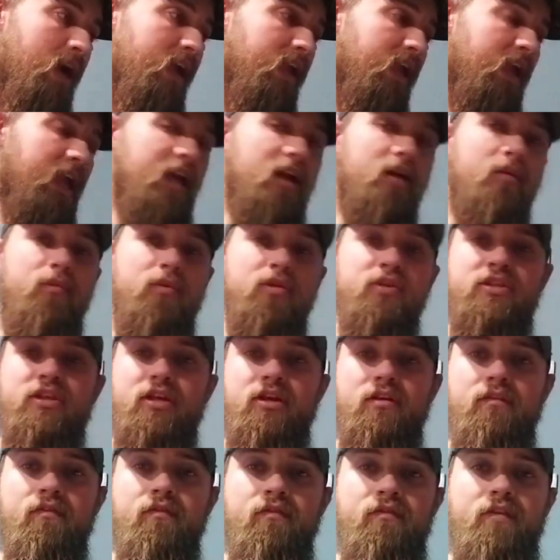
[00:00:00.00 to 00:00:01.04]
My
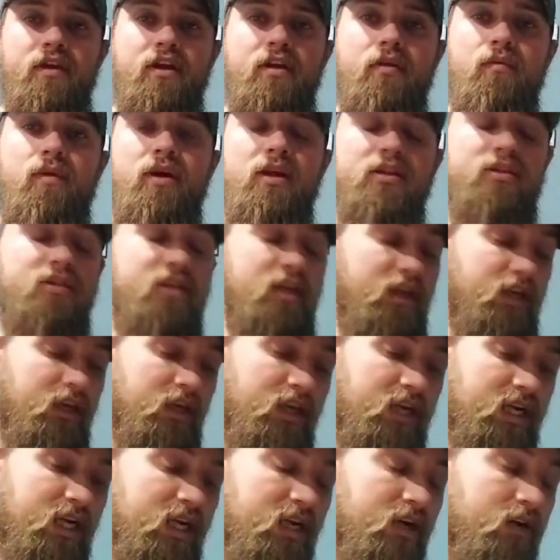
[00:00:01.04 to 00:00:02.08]
animals are very well
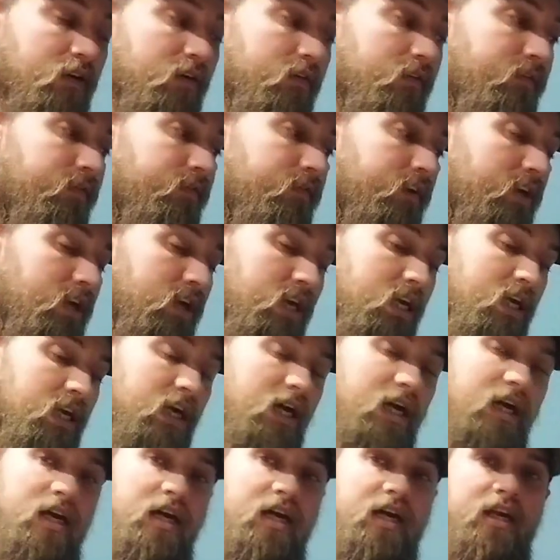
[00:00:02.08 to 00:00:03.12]
taken care of.
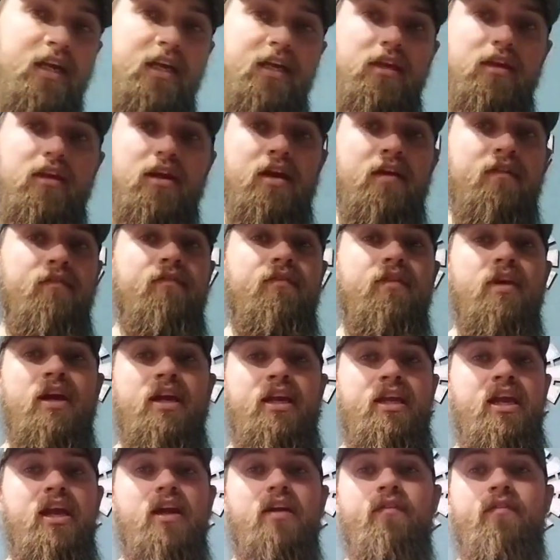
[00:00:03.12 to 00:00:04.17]

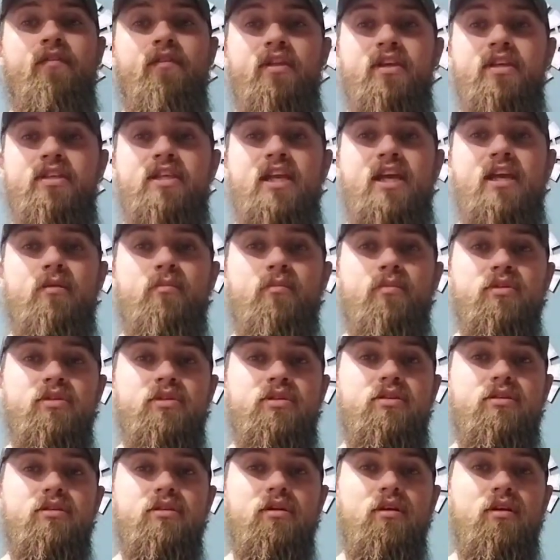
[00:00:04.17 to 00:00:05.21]
I care for these
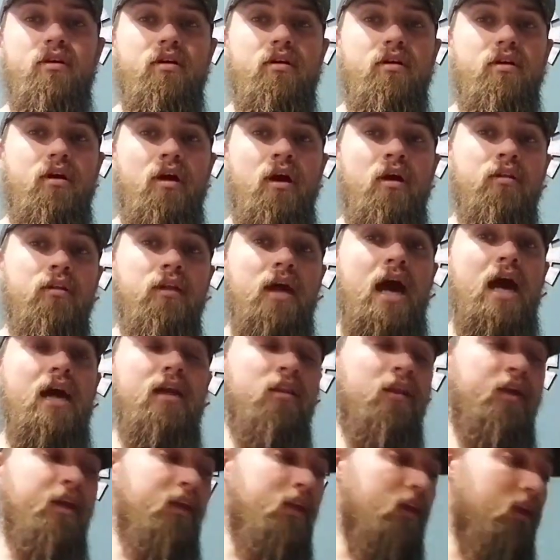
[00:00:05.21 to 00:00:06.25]
animals a
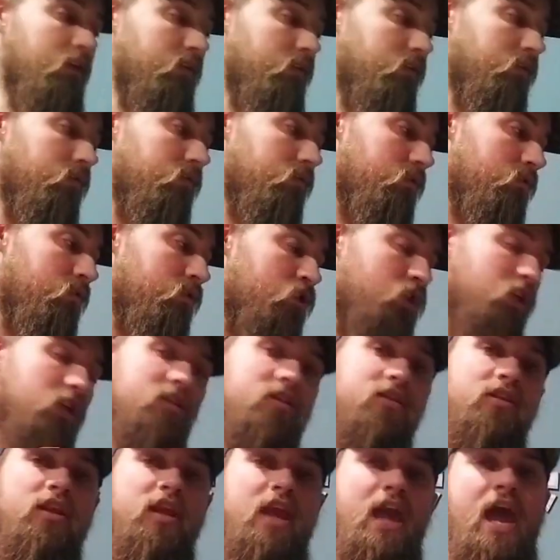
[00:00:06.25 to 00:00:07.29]
lot, like
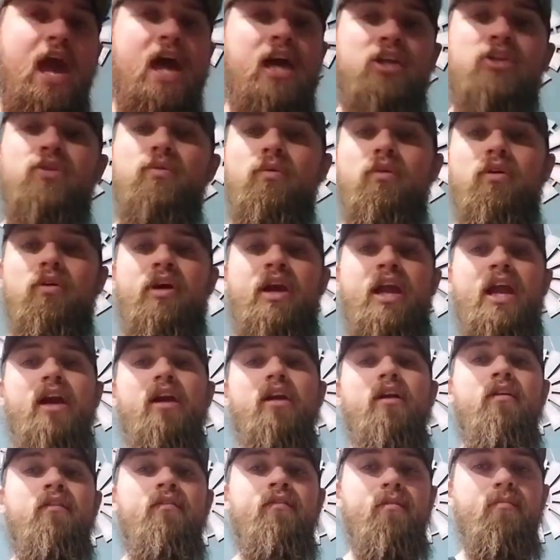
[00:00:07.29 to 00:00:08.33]
just the actual
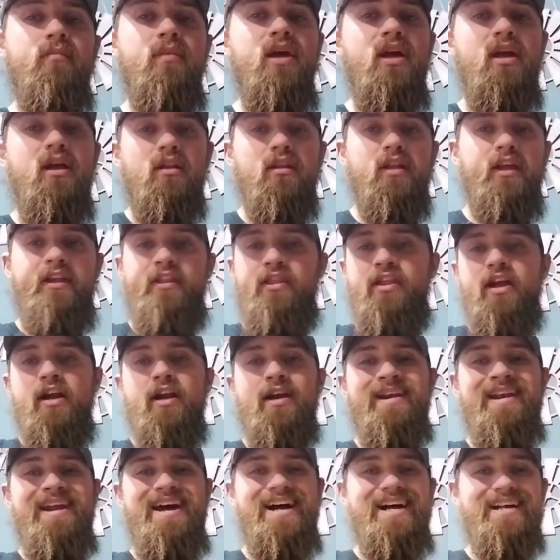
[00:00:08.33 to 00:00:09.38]
care of them.
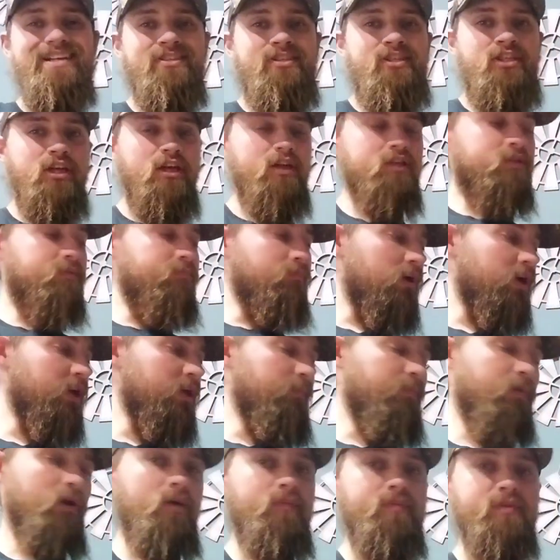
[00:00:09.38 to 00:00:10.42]
Like, they're not just
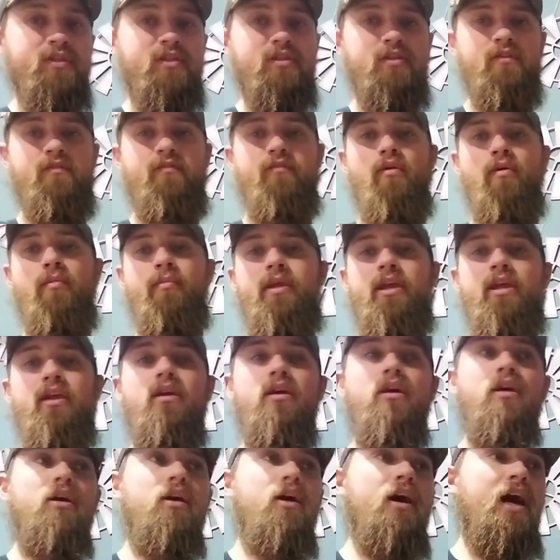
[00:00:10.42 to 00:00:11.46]
money purposes for
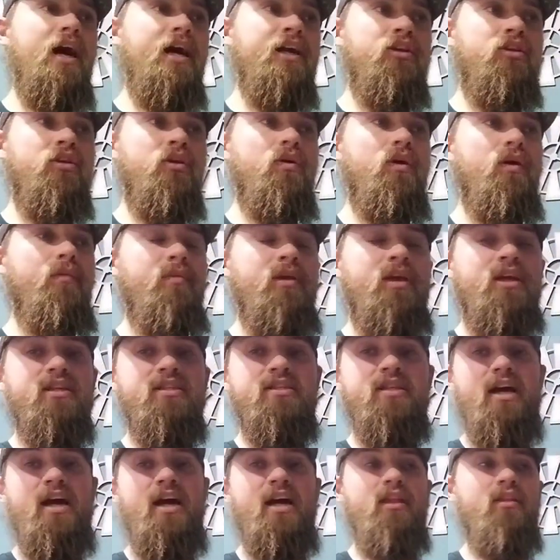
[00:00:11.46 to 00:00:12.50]
me. I do it
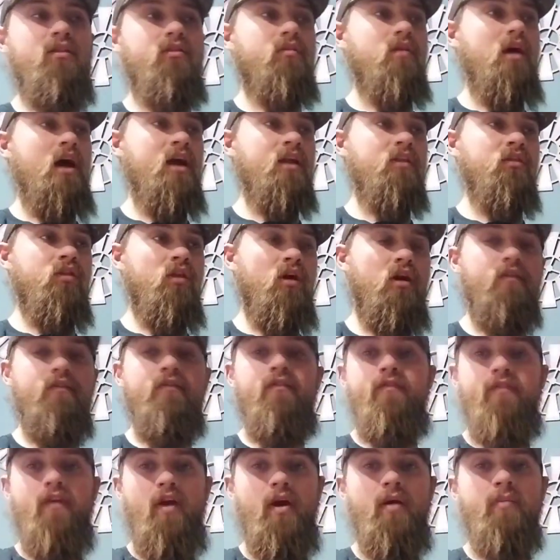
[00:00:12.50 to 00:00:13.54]
because I
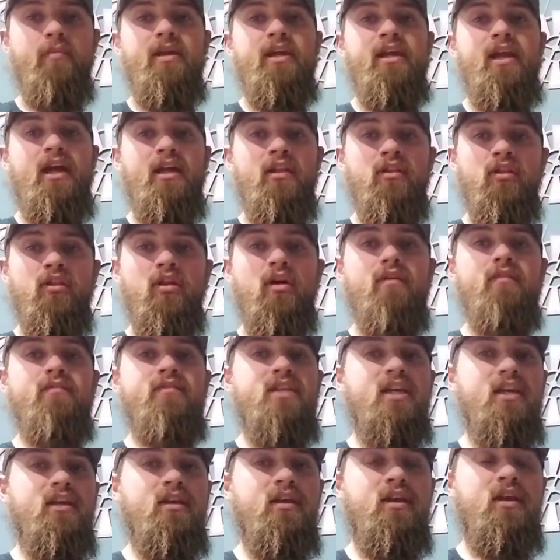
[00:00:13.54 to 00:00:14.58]
love farming and I
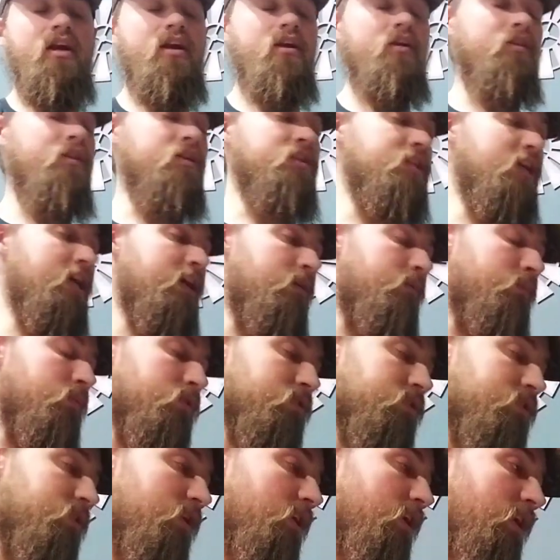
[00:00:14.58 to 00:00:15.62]
love taking care of these
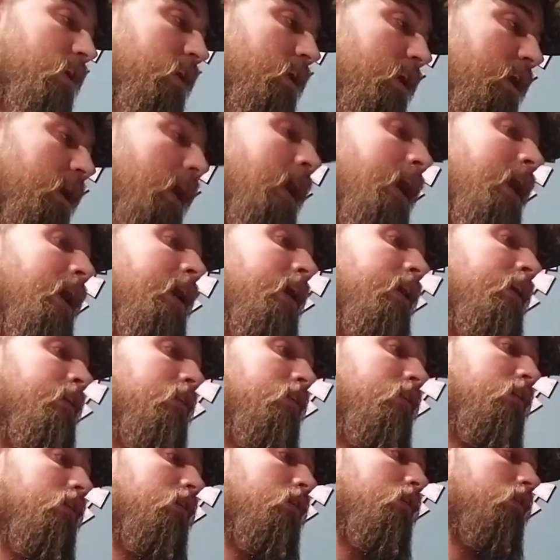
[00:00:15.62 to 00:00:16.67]
animals,
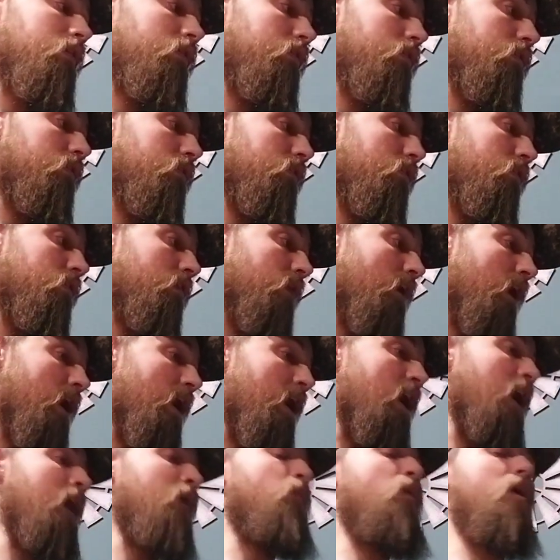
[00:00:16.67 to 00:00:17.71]
and
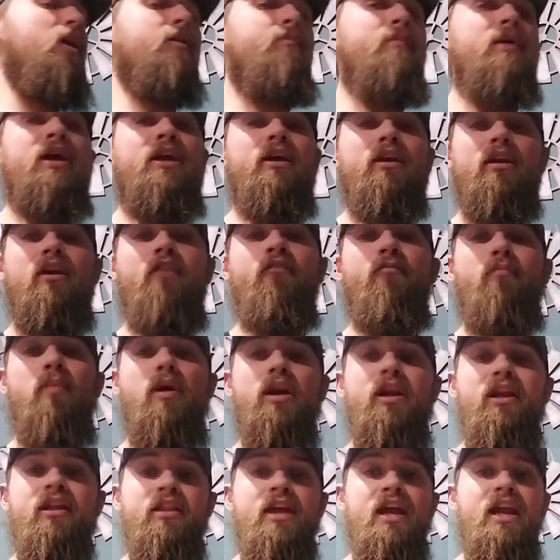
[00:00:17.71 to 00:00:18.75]
I want to make
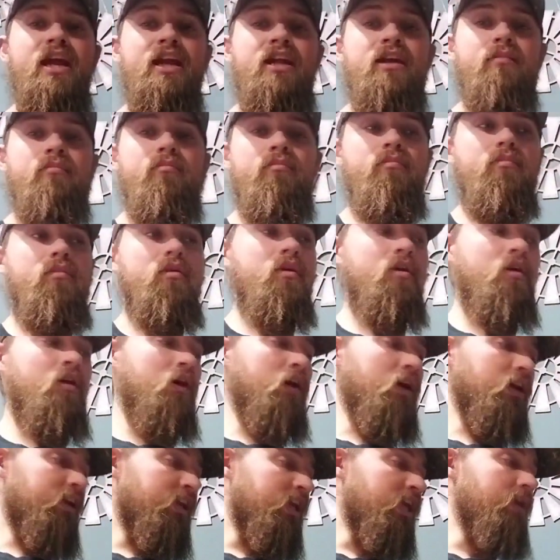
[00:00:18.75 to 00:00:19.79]
enough money that I can
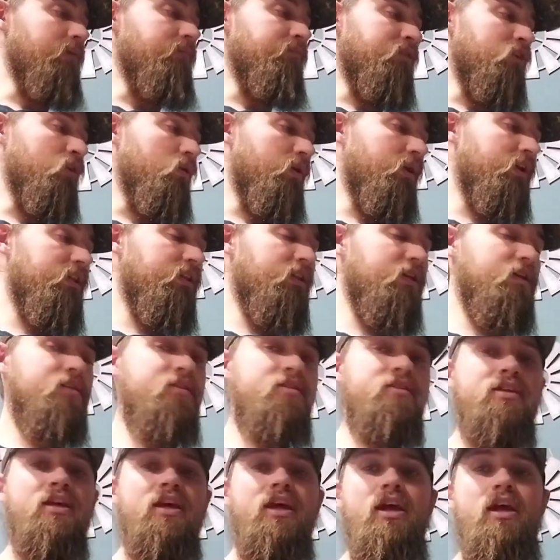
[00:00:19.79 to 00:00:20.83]
keep doing
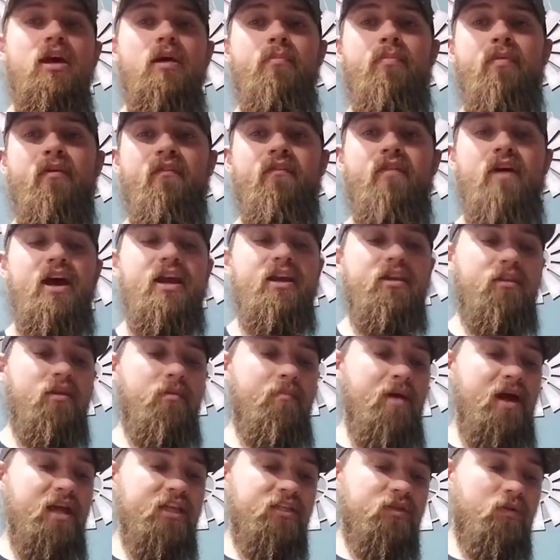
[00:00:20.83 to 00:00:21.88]
this and
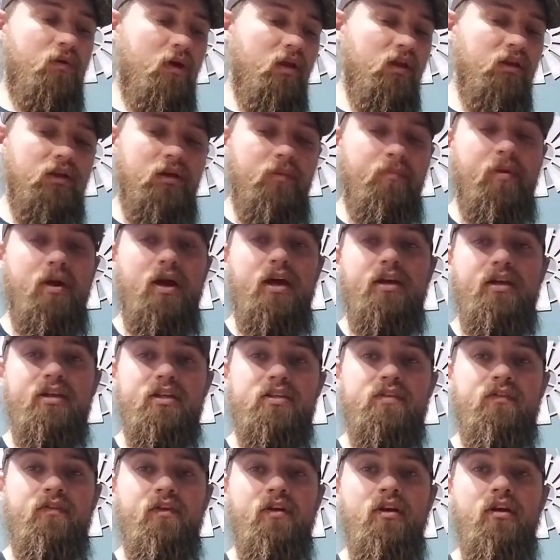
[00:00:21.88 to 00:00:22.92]
provide the best quality
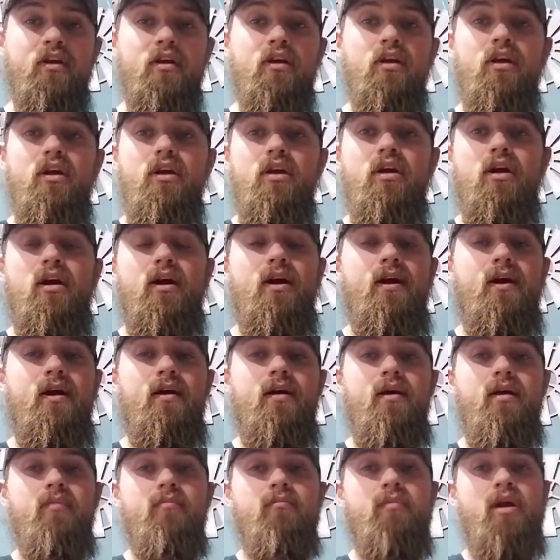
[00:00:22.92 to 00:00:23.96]
products for
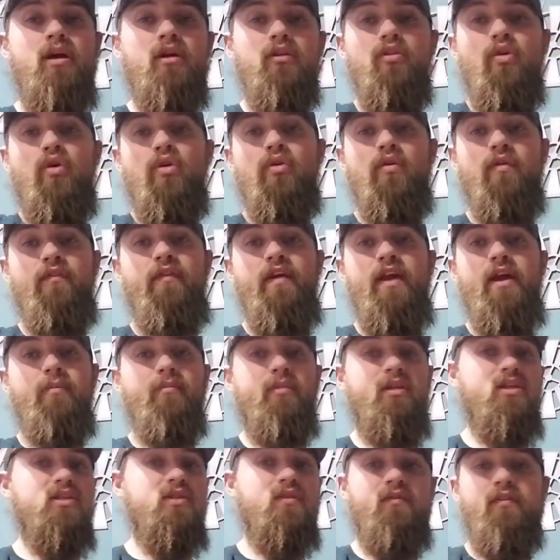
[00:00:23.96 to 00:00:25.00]
our local
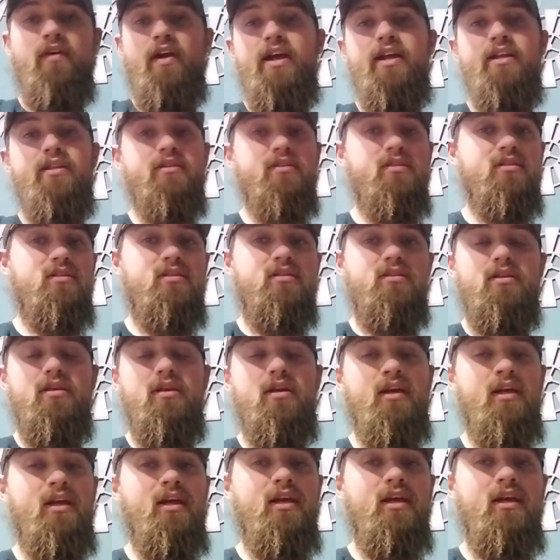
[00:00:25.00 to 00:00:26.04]
families,
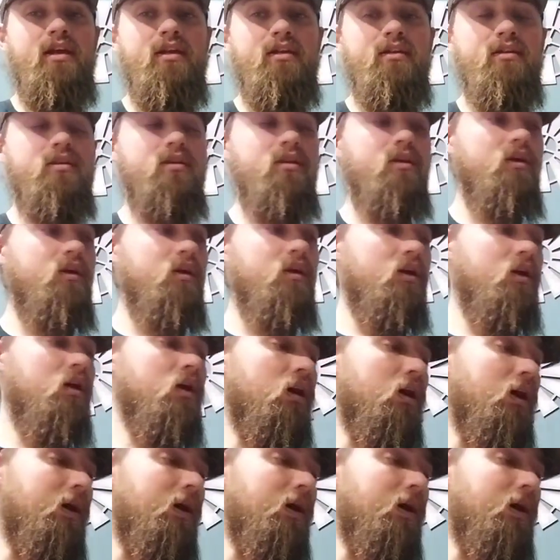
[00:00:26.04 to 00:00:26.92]
friends, and